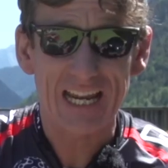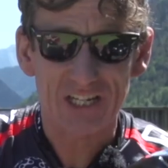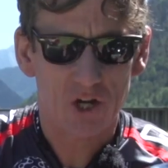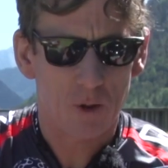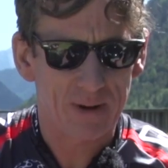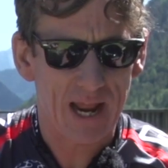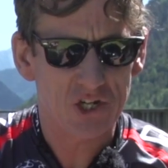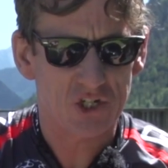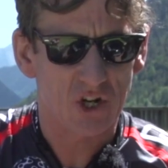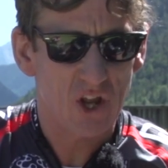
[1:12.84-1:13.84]
is a
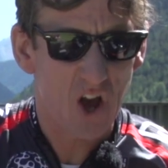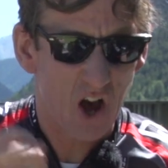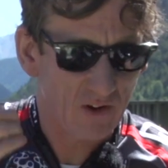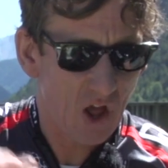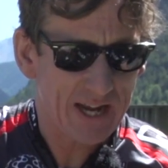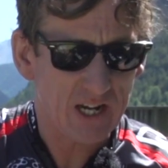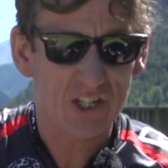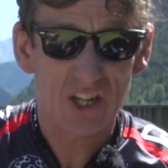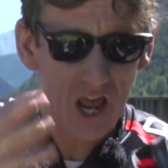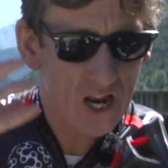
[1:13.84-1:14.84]
combination of
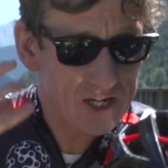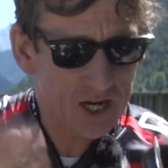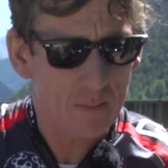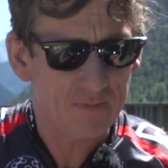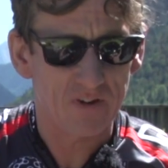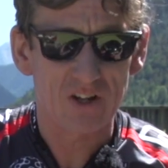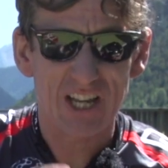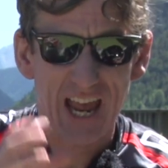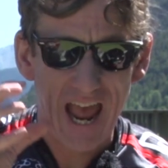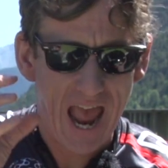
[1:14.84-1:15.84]
lightness,
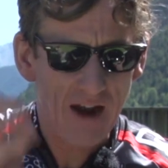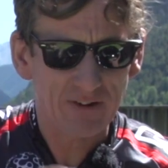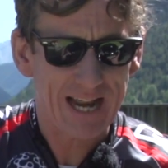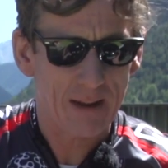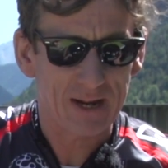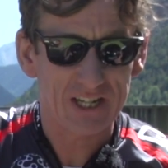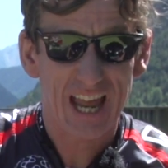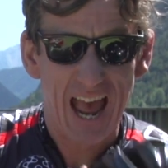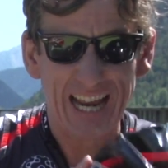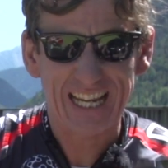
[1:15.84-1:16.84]
comfort, aerodynamics,
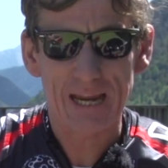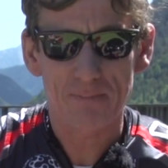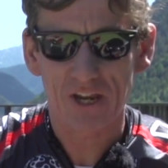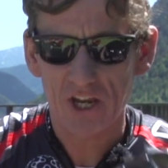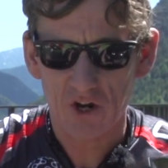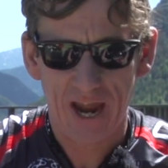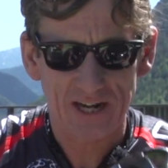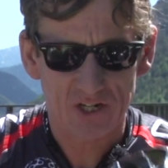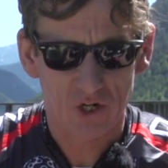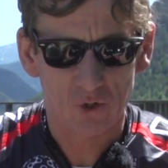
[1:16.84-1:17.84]
and keeping your
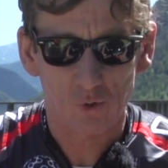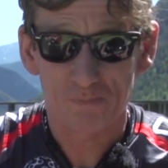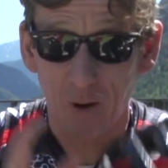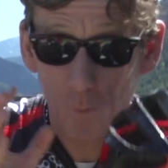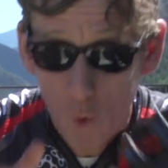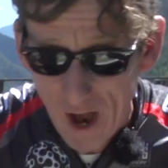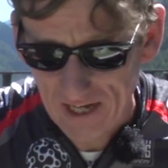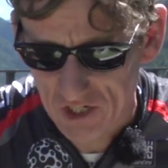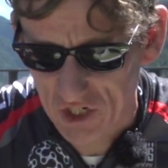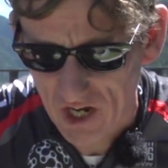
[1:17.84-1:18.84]
head cool. But
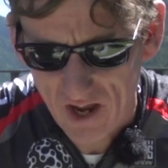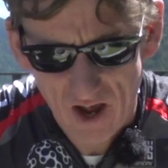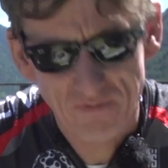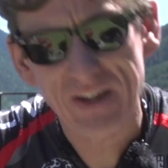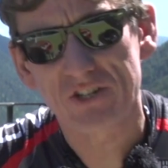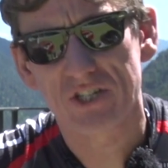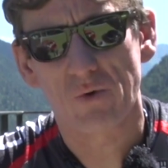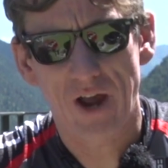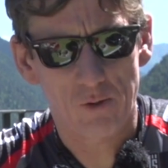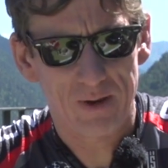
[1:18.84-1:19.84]
which of these
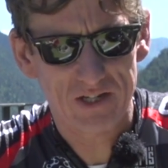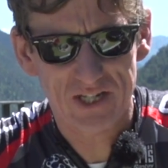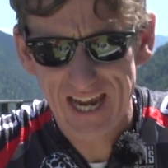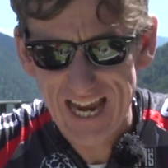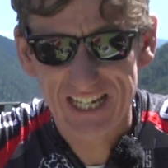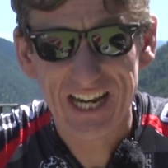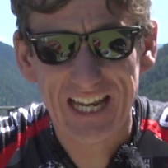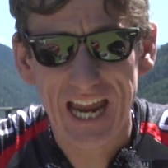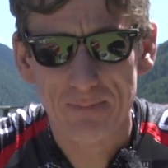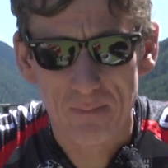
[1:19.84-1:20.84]
two helmets is going
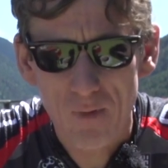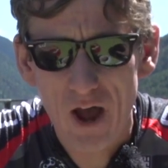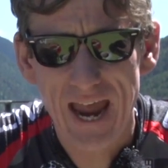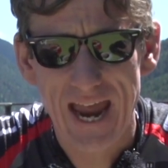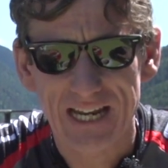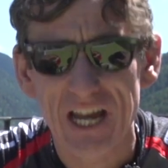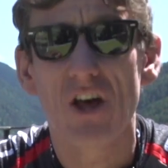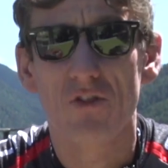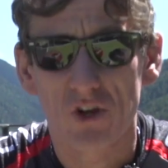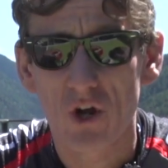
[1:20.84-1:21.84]
to keep my head
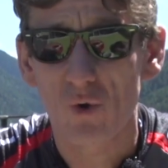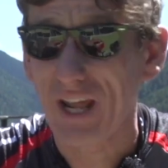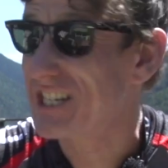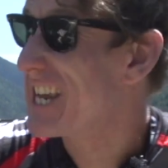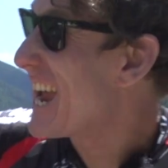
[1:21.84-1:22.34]
the coolest